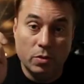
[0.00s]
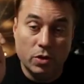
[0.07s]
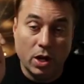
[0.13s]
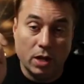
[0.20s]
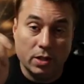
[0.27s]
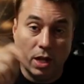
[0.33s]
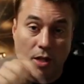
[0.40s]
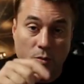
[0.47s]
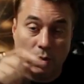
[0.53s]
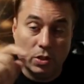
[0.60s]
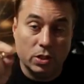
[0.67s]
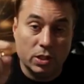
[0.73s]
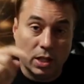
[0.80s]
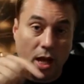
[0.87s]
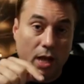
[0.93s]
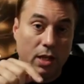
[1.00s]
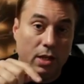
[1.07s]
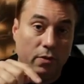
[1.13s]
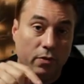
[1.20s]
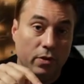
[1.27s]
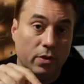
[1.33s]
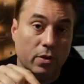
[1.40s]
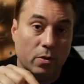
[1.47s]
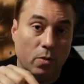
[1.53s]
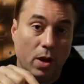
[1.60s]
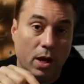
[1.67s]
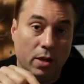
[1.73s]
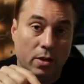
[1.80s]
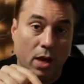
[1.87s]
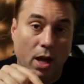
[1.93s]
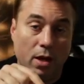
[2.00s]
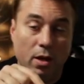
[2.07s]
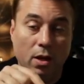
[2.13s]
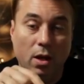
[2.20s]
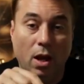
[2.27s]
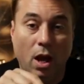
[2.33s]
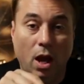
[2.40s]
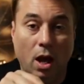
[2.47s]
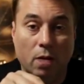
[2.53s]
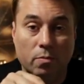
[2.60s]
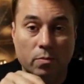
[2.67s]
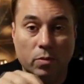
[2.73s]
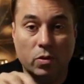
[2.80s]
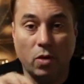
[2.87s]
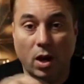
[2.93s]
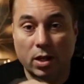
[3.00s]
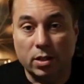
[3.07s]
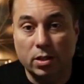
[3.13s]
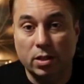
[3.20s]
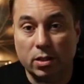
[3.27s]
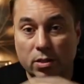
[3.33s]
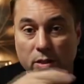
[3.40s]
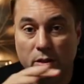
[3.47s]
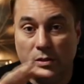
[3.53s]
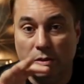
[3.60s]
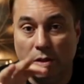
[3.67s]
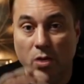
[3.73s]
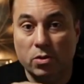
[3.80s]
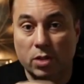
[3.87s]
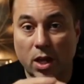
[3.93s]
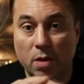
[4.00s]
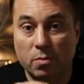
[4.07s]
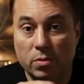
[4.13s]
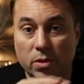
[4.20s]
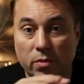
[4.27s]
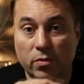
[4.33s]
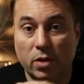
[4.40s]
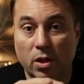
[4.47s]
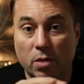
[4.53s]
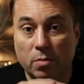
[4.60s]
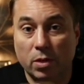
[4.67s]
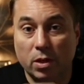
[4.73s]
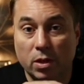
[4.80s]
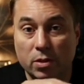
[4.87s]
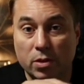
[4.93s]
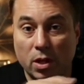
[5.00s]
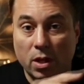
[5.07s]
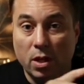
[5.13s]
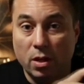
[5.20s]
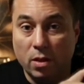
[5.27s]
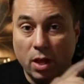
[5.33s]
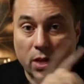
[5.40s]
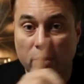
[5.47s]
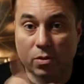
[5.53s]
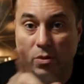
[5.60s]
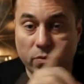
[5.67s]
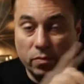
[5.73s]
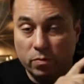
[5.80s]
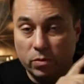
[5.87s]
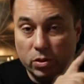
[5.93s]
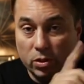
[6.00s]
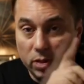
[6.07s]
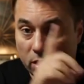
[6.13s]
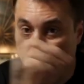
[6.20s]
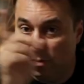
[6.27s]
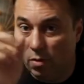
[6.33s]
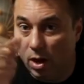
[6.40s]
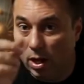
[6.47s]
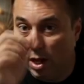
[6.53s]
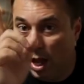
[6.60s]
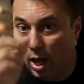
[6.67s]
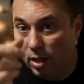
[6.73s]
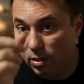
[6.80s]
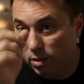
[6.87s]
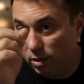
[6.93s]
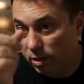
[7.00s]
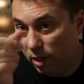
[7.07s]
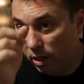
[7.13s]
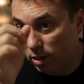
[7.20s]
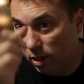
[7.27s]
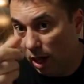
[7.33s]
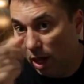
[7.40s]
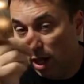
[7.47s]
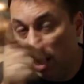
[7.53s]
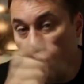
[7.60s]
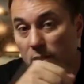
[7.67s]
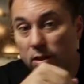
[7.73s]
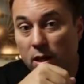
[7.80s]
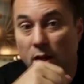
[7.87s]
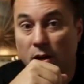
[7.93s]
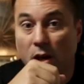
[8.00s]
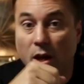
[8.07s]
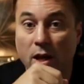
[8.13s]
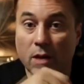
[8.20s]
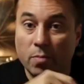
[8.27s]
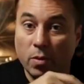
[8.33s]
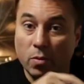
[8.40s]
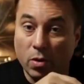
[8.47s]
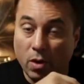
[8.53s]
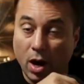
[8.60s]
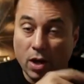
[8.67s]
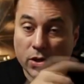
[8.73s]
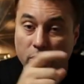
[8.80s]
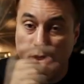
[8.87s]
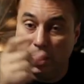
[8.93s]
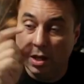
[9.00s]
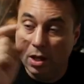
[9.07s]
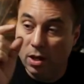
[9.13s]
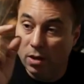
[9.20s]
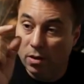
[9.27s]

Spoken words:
projectiles, which is slightly different than the way that Crysis and those games have done it, because they sort of just did a ray cast and saying, did I hit or did I not hit? But we're actually